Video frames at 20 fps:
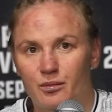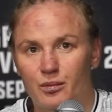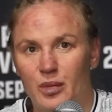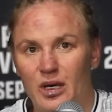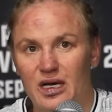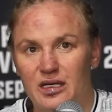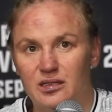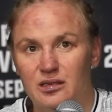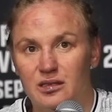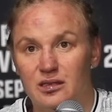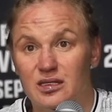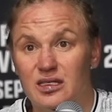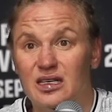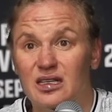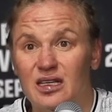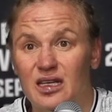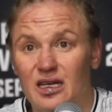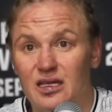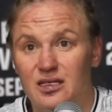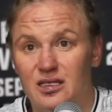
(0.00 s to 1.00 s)
but
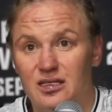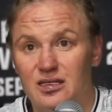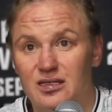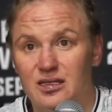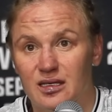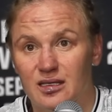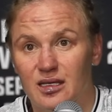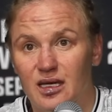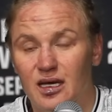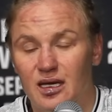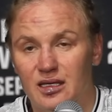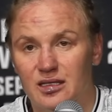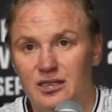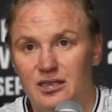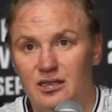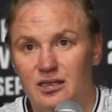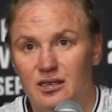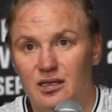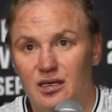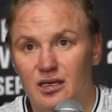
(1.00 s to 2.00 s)
10-8 is 10-8.